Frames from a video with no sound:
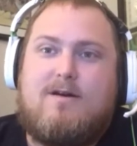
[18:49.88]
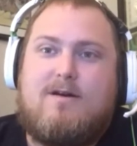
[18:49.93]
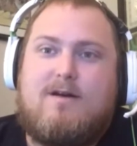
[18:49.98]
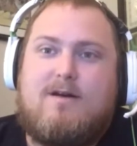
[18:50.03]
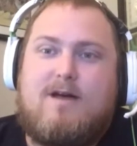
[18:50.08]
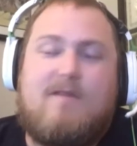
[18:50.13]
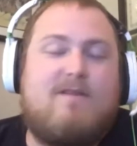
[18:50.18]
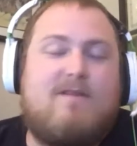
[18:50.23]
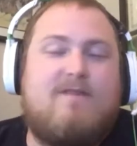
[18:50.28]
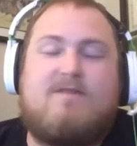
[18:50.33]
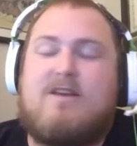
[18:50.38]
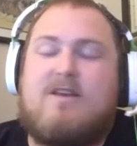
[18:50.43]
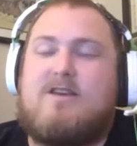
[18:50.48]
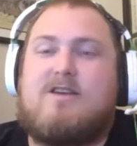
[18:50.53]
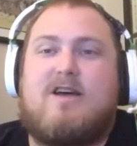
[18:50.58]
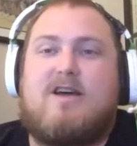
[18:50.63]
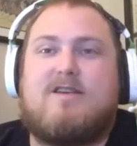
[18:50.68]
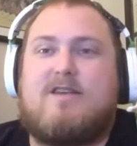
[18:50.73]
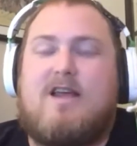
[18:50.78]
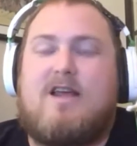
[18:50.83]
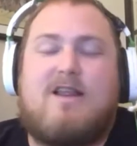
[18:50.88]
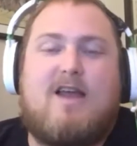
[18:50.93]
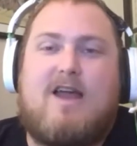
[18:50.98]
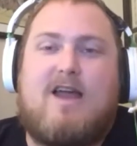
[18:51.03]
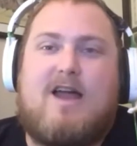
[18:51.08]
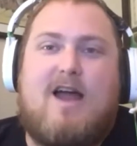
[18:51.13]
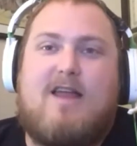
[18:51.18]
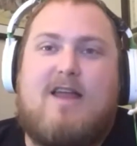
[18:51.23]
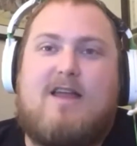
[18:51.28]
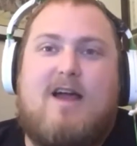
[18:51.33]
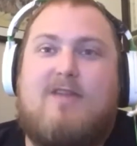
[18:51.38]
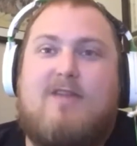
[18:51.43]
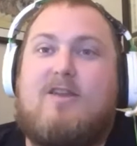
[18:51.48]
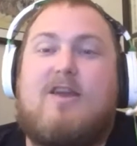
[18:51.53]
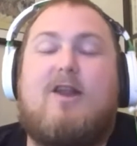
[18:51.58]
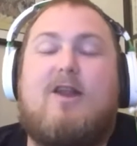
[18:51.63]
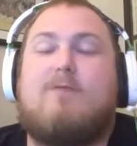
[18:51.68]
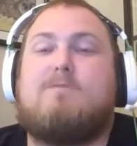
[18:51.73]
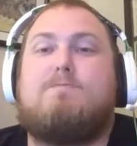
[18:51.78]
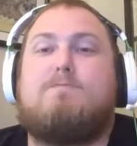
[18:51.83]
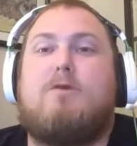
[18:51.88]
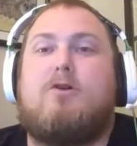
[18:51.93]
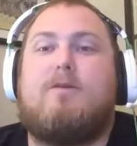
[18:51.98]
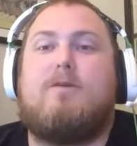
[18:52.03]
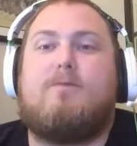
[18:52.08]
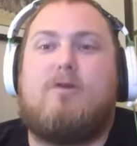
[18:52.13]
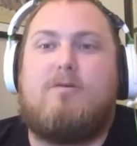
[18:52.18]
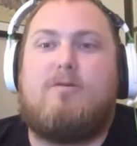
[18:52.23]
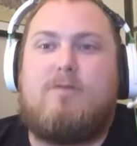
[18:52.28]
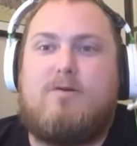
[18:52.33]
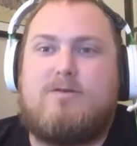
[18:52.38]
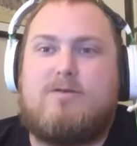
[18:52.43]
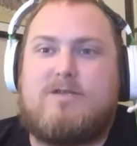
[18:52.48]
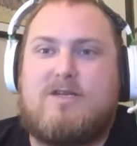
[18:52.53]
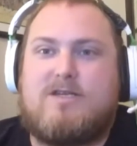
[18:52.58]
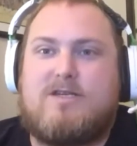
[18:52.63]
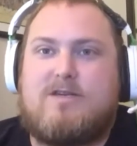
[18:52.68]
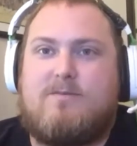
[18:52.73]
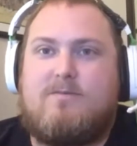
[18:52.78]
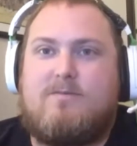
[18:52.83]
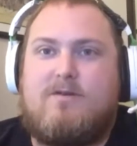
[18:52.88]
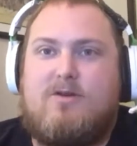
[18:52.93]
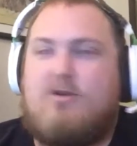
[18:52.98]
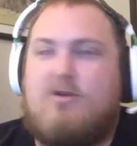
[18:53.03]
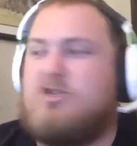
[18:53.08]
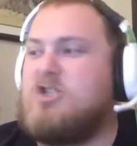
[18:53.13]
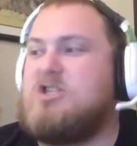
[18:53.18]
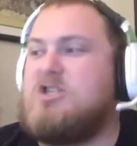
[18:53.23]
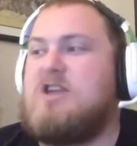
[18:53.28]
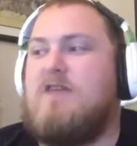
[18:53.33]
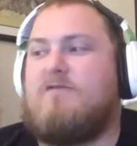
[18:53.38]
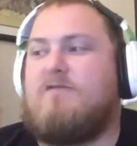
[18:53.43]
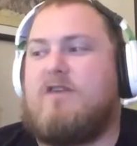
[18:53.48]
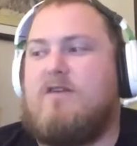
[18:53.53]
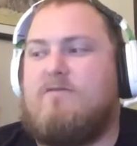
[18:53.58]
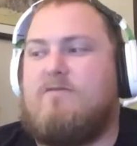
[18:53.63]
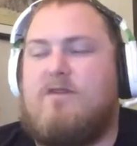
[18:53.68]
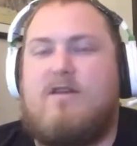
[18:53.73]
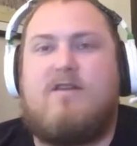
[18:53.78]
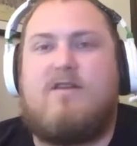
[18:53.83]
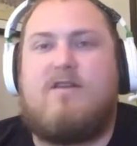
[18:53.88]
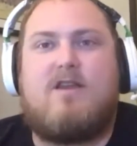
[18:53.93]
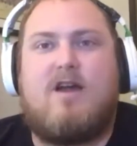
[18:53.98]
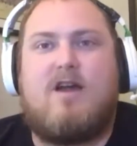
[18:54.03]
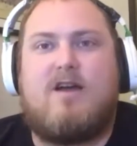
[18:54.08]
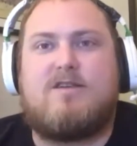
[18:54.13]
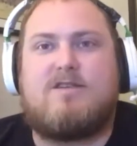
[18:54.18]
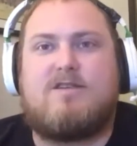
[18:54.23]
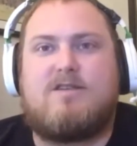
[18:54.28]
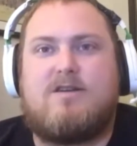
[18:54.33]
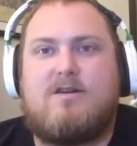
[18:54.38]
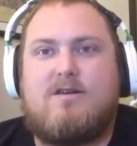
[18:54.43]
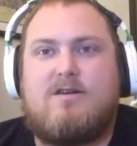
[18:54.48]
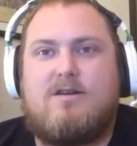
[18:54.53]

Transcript: I've lived in dust. Like I, I think it helps build up your immune system. You just never get rid of the dust.